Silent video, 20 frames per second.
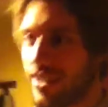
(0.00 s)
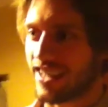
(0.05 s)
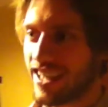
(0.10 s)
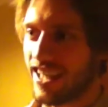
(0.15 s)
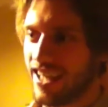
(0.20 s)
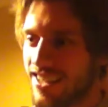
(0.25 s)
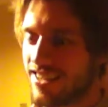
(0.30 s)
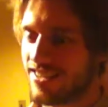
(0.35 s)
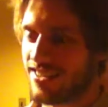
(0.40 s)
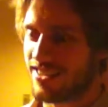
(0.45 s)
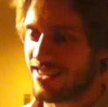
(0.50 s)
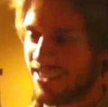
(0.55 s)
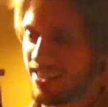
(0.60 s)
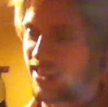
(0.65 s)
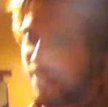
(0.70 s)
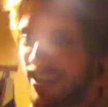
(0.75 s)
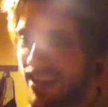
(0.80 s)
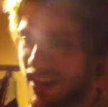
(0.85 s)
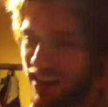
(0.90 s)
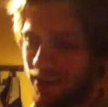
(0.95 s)
I guess.
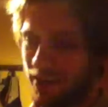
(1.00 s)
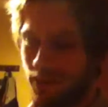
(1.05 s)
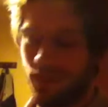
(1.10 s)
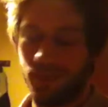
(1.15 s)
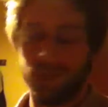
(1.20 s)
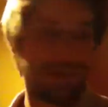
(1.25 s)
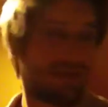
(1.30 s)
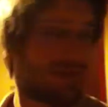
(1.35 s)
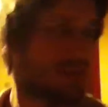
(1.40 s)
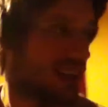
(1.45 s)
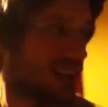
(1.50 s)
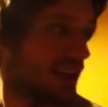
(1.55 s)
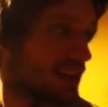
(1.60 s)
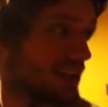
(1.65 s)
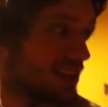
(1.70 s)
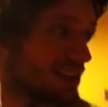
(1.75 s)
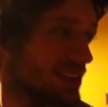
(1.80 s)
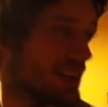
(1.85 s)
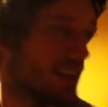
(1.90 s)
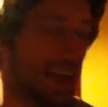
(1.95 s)

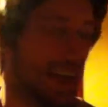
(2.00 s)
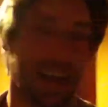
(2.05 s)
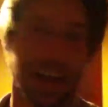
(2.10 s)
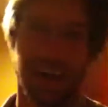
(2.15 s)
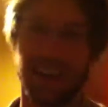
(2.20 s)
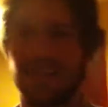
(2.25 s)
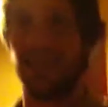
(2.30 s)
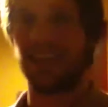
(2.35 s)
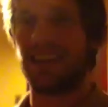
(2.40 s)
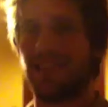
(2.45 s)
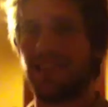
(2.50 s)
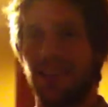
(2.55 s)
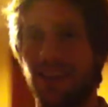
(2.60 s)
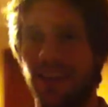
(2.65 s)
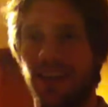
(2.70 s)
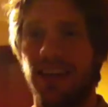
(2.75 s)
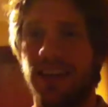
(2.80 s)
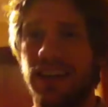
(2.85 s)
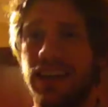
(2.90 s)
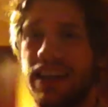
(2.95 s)
There's
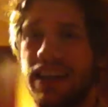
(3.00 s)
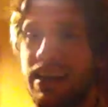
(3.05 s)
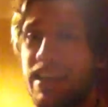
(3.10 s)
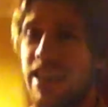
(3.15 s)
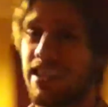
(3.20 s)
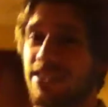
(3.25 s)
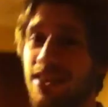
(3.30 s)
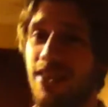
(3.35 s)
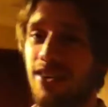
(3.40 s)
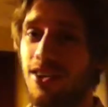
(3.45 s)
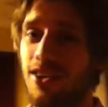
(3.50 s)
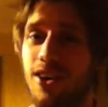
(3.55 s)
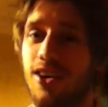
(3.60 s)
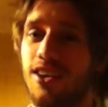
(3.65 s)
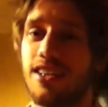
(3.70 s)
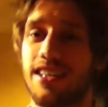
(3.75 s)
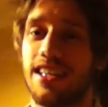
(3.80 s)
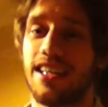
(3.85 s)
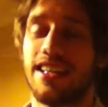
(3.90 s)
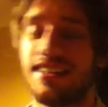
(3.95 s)
not a
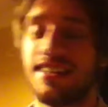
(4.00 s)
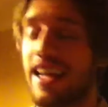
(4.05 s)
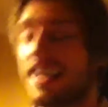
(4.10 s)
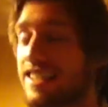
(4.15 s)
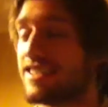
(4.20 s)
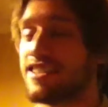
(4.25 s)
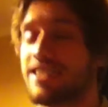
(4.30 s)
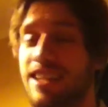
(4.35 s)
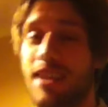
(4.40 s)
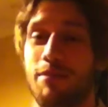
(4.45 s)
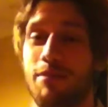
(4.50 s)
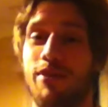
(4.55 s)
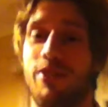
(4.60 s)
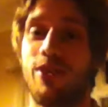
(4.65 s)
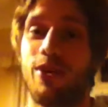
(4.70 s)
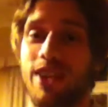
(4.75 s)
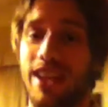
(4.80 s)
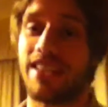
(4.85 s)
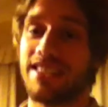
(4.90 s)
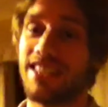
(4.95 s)
lot that, as I said
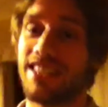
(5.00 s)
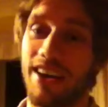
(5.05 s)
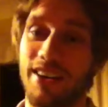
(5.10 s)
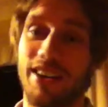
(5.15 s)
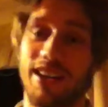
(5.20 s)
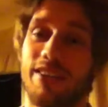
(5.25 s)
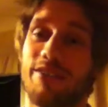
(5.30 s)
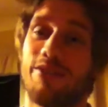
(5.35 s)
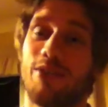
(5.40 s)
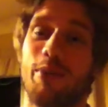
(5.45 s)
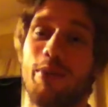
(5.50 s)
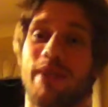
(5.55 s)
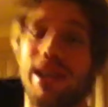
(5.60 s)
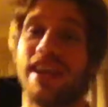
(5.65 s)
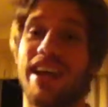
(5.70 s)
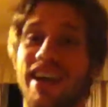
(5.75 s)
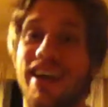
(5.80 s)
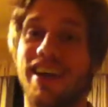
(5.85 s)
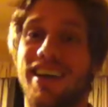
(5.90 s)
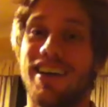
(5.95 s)
before, there's nothing for me
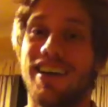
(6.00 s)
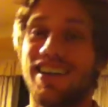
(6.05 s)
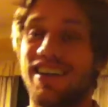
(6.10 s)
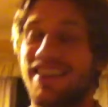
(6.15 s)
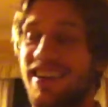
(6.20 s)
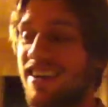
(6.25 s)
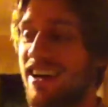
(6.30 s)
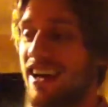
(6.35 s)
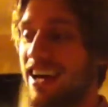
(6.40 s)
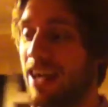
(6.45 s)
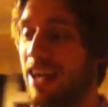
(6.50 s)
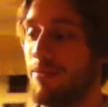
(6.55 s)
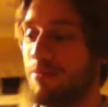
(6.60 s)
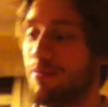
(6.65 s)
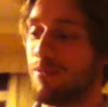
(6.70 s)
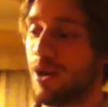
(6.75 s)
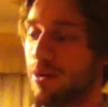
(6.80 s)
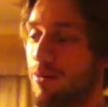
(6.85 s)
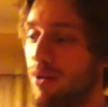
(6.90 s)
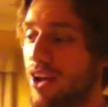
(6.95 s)
here.
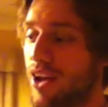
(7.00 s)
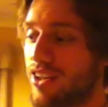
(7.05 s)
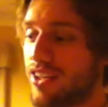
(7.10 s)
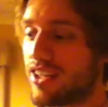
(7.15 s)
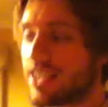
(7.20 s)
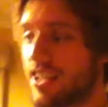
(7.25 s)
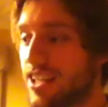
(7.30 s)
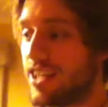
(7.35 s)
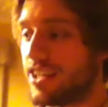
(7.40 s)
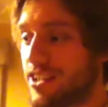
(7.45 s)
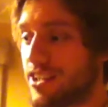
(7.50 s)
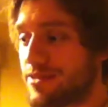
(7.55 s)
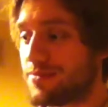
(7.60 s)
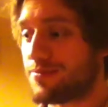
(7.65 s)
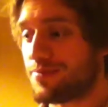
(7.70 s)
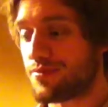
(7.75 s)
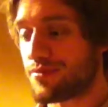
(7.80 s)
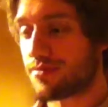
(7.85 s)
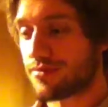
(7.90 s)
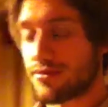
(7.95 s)
I'm either gonna
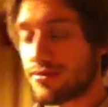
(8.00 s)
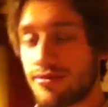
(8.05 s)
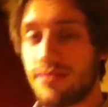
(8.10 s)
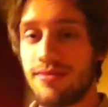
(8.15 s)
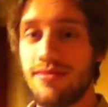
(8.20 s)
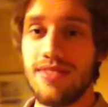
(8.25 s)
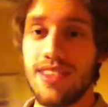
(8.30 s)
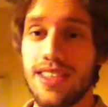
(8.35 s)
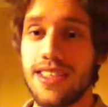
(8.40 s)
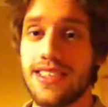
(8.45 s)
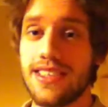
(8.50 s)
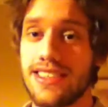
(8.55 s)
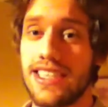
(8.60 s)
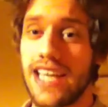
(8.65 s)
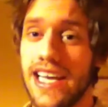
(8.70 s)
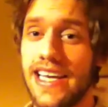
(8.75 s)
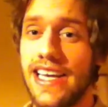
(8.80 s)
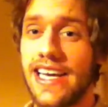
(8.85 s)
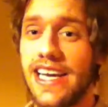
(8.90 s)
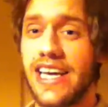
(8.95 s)

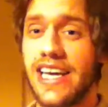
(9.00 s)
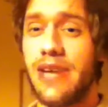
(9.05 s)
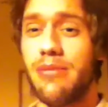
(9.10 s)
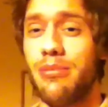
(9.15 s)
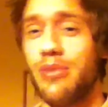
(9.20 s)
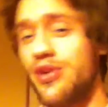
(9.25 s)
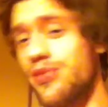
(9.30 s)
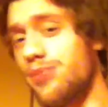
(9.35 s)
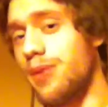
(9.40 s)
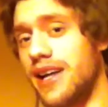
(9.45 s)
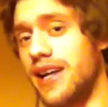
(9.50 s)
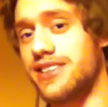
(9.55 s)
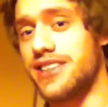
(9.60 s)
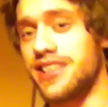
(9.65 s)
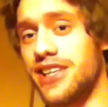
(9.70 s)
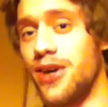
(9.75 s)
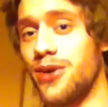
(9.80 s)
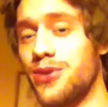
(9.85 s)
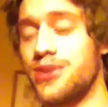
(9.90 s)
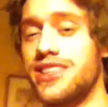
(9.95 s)
stay here, move back to
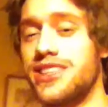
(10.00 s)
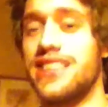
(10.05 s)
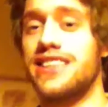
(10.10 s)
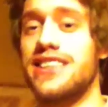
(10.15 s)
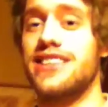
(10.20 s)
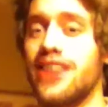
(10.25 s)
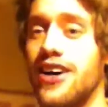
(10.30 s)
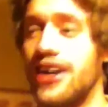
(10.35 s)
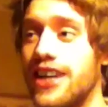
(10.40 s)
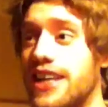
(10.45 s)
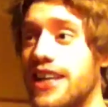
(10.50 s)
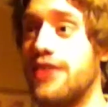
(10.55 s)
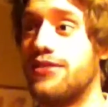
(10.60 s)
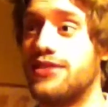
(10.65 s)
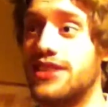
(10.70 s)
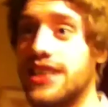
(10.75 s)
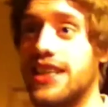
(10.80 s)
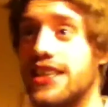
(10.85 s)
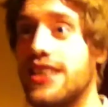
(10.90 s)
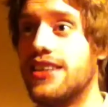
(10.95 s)
the old city that I lived
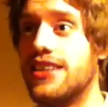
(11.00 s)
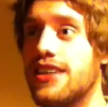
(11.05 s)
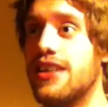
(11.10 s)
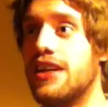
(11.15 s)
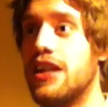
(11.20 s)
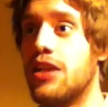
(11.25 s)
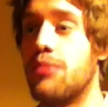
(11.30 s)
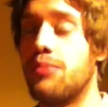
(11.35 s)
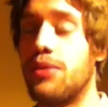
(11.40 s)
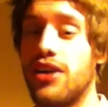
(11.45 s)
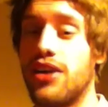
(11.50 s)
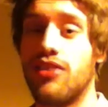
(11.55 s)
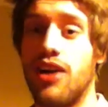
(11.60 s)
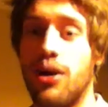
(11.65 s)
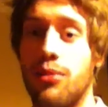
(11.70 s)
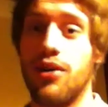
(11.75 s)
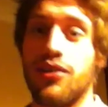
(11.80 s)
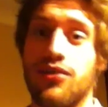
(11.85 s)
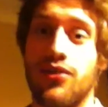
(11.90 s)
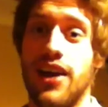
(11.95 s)
in, be
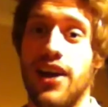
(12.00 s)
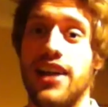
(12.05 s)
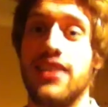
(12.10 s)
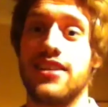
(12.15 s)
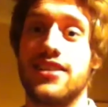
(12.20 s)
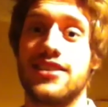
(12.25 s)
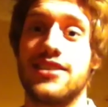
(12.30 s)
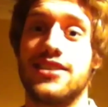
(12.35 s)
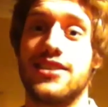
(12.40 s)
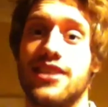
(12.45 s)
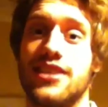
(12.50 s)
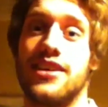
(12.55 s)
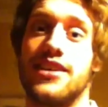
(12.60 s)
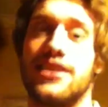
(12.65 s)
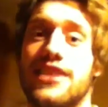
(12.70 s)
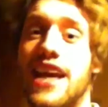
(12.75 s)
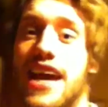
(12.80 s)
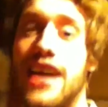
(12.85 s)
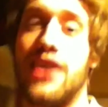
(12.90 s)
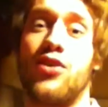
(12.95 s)
around my friends,
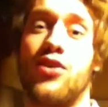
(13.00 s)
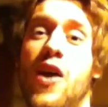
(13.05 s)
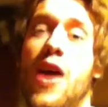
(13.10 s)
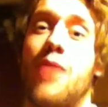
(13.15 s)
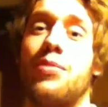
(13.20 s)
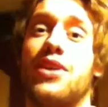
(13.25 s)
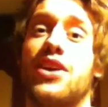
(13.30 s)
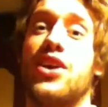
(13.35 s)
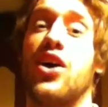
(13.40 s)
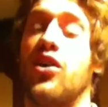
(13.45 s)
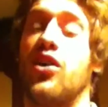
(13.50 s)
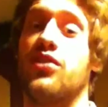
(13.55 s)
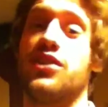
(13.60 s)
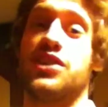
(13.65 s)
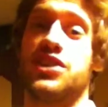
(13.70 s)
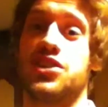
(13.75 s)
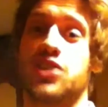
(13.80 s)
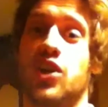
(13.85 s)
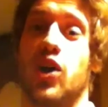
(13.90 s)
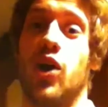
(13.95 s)
get a crappy
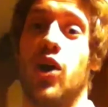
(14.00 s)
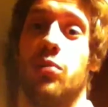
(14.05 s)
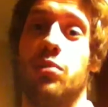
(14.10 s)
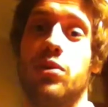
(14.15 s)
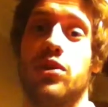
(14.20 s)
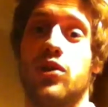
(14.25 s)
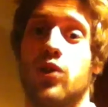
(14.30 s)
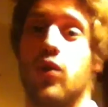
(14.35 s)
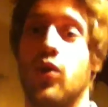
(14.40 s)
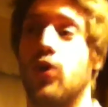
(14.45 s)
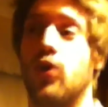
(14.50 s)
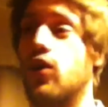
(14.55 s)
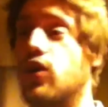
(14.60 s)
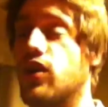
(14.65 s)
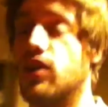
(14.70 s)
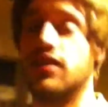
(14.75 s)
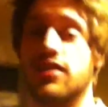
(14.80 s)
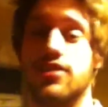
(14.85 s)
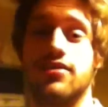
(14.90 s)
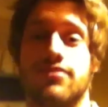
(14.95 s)
office job
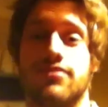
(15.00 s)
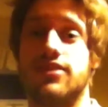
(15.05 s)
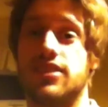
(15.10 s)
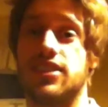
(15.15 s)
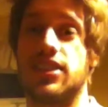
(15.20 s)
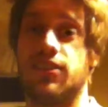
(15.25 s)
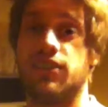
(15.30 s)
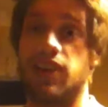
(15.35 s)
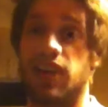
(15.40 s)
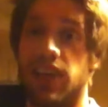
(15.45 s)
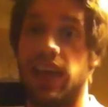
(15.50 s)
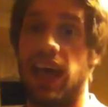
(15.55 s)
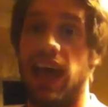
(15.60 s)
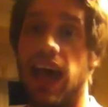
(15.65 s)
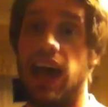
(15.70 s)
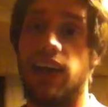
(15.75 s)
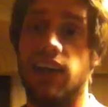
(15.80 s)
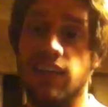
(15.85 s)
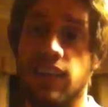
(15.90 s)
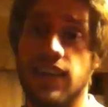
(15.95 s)
or something like
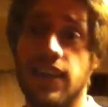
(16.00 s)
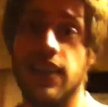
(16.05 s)
that.